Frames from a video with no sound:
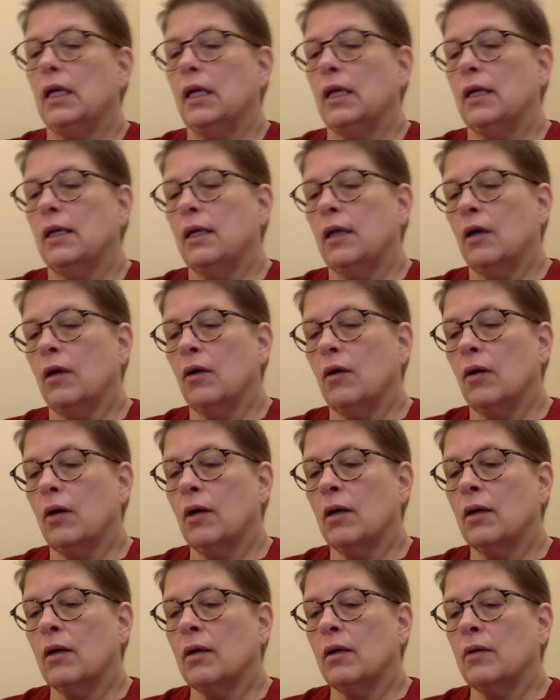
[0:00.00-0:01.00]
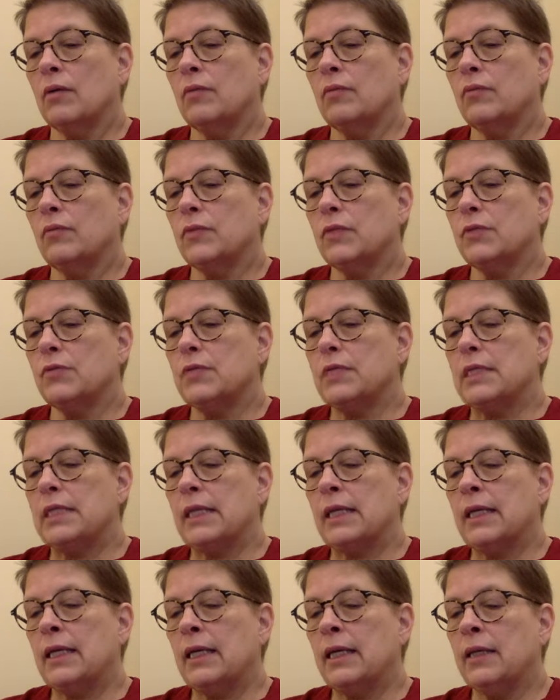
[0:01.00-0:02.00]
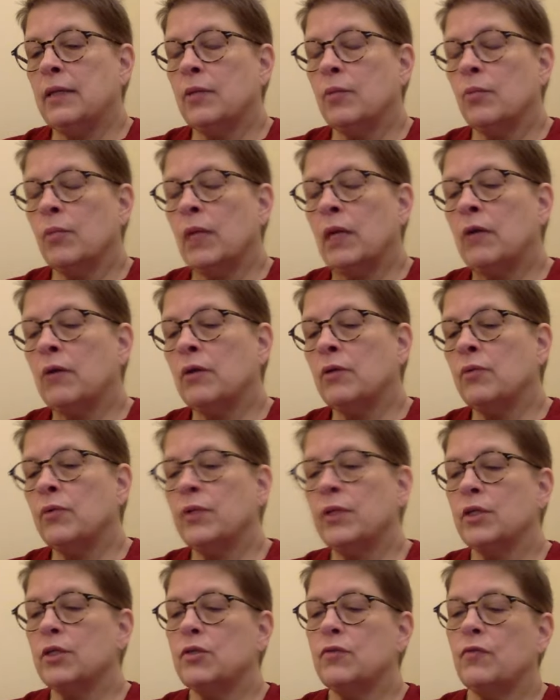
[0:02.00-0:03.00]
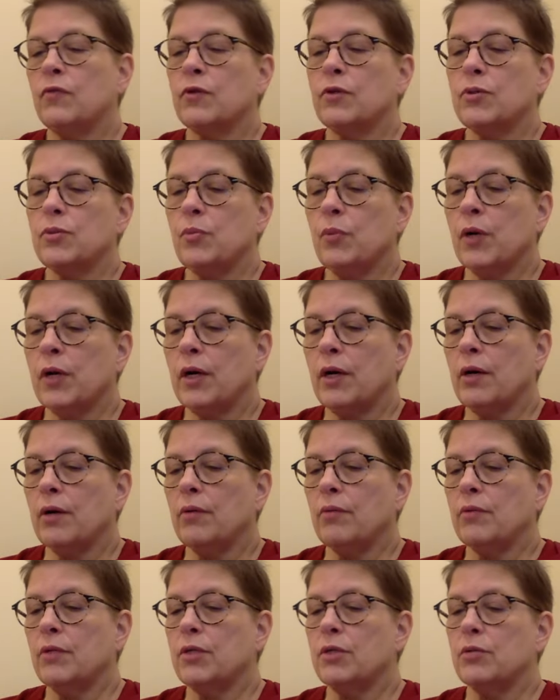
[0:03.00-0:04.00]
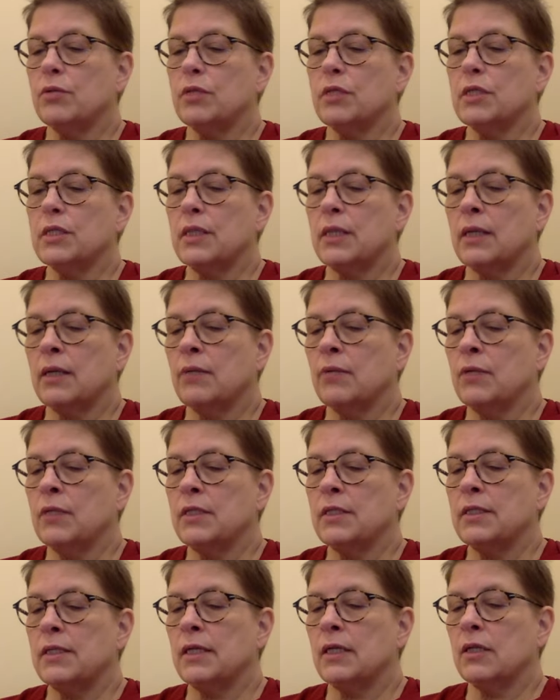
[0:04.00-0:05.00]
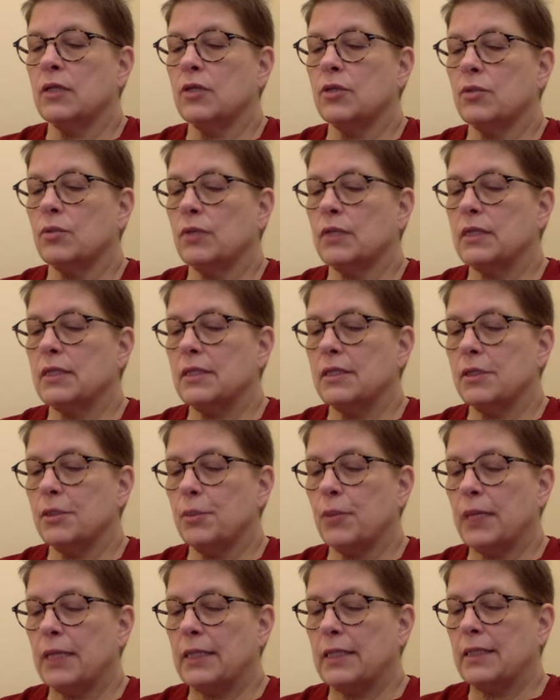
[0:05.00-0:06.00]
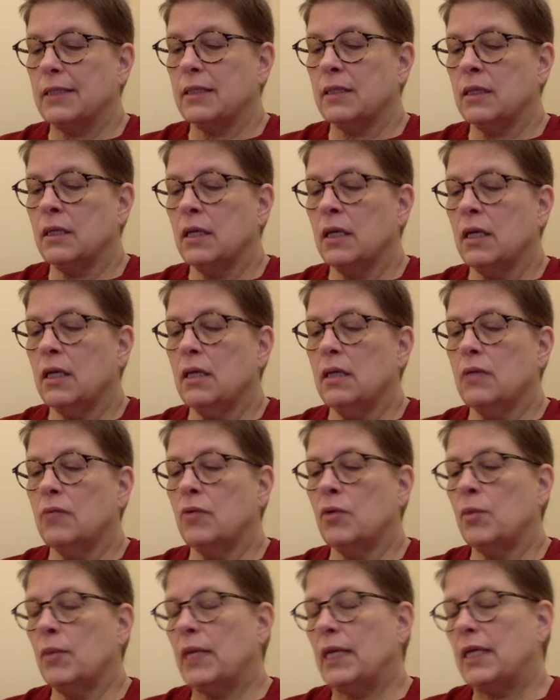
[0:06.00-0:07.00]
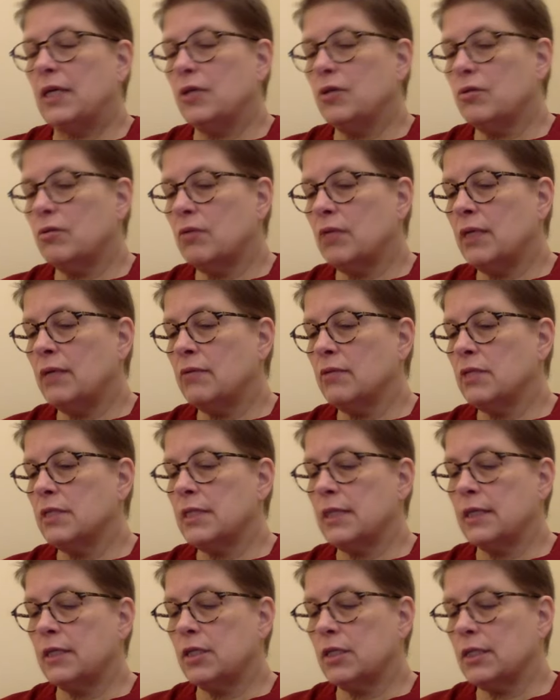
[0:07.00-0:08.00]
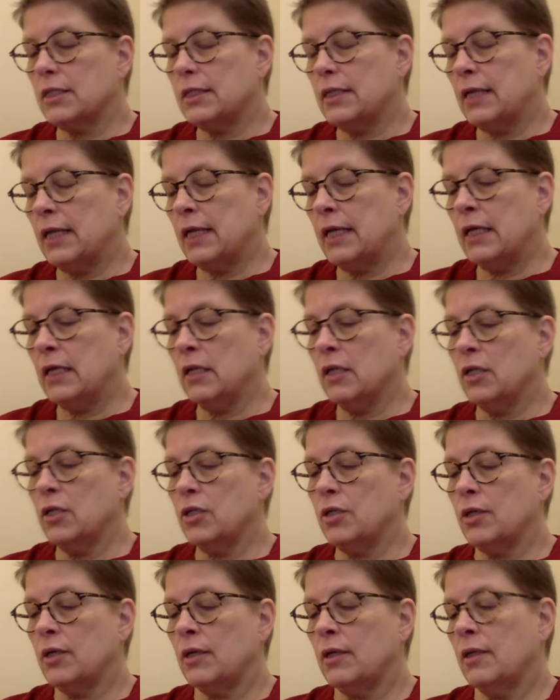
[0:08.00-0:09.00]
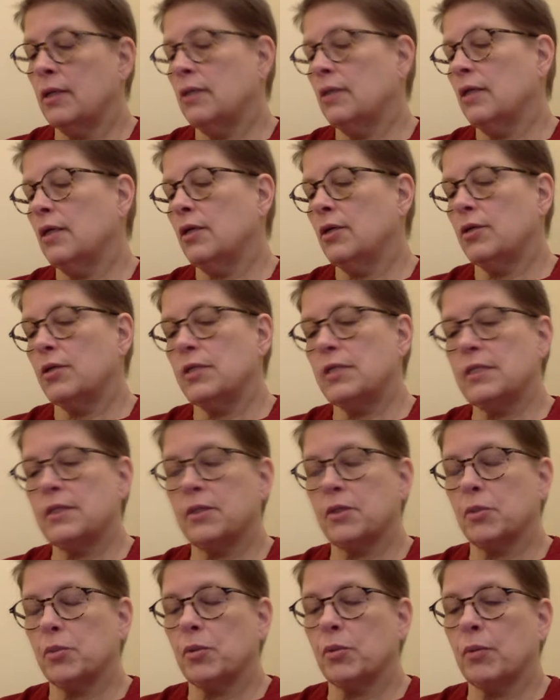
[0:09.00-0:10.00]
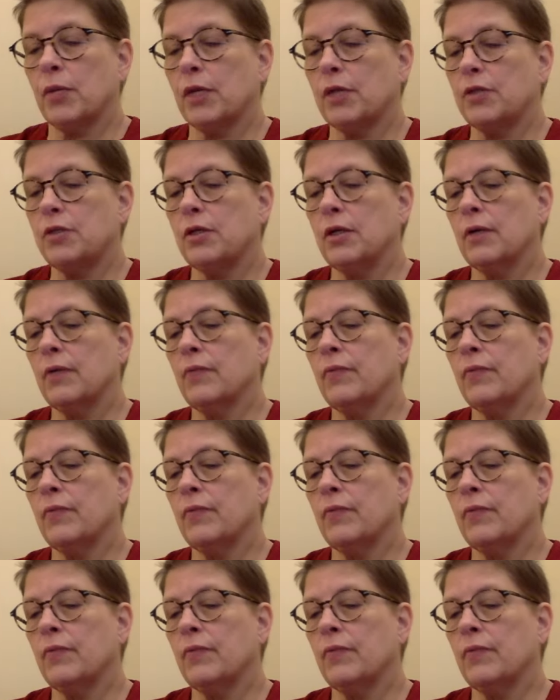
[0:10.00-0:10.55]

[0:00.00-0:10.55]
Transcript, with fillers: Now I dedicate the merit with this first prayer, which will say once in English, once in Tibetan. The remaining three will say just in English and then the hundred syllable mantra.